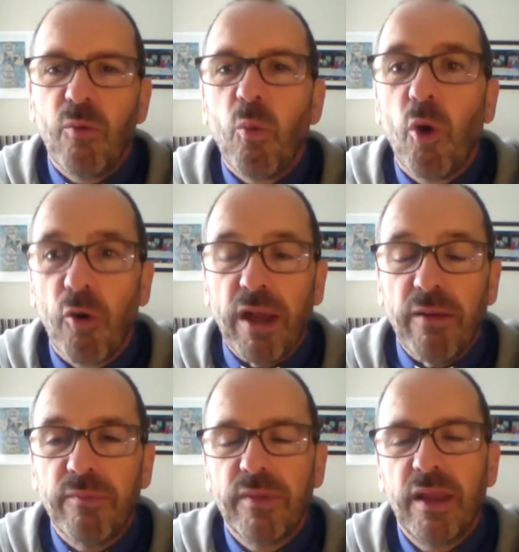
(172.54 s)

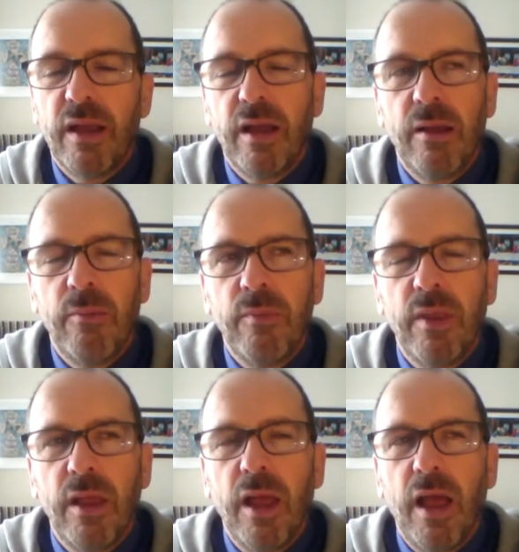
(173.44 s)
worry. But
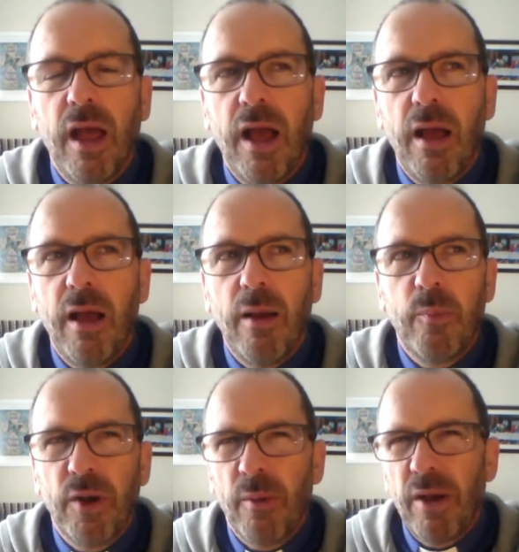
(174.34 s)

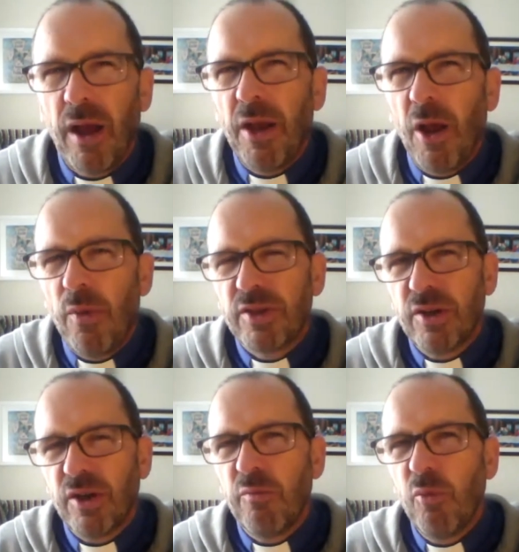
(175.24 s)
I know there's
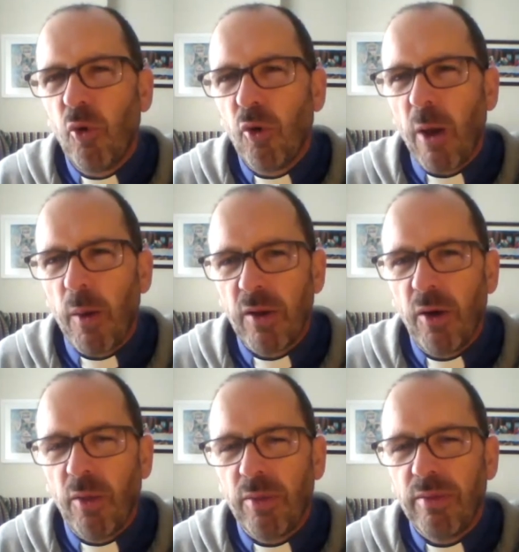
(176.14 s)
kind of more going
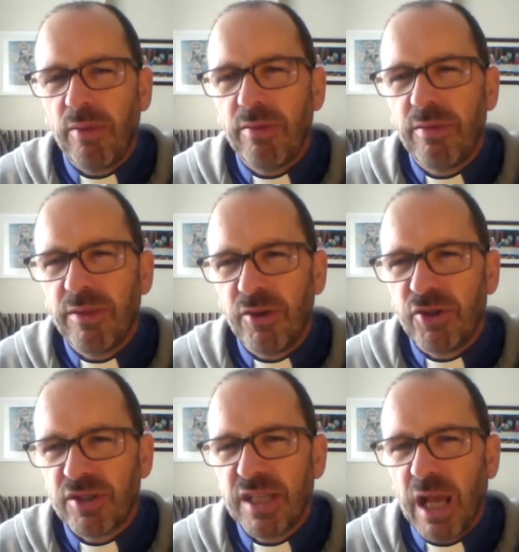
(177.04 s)
on than
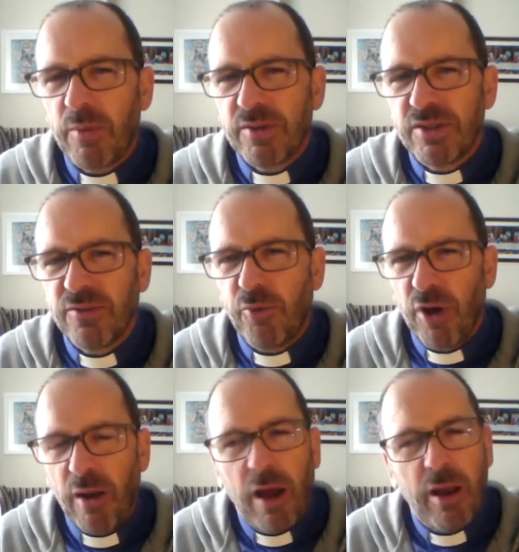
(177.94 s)
just the absence of
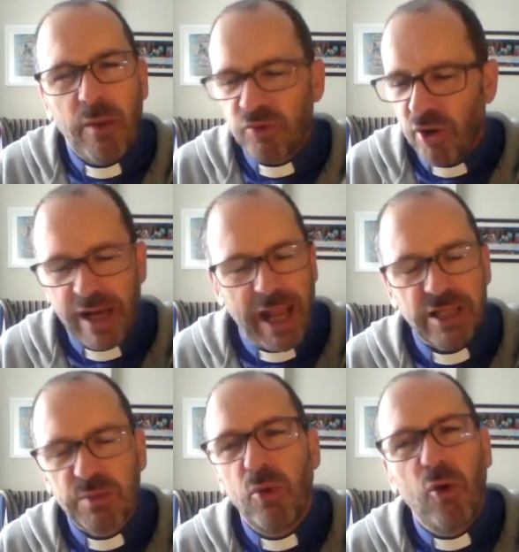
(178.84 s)
worry. And I'm trying to
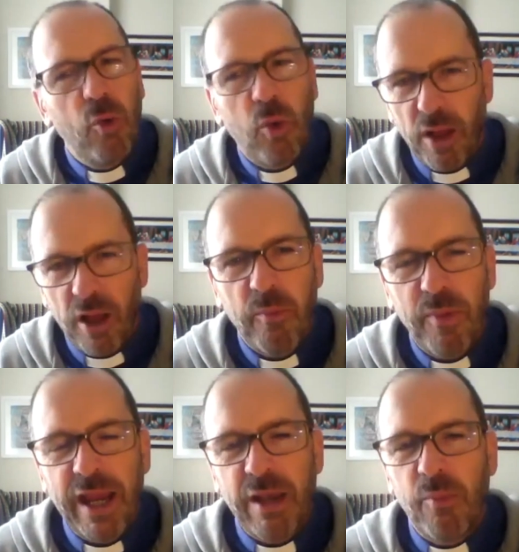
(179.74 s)
explore what I
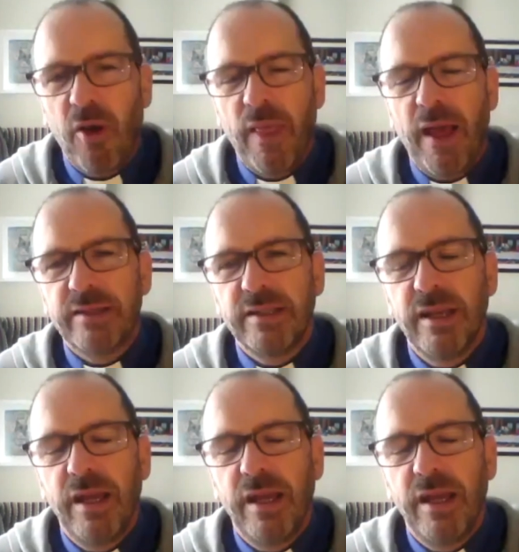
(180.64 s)
mean by that.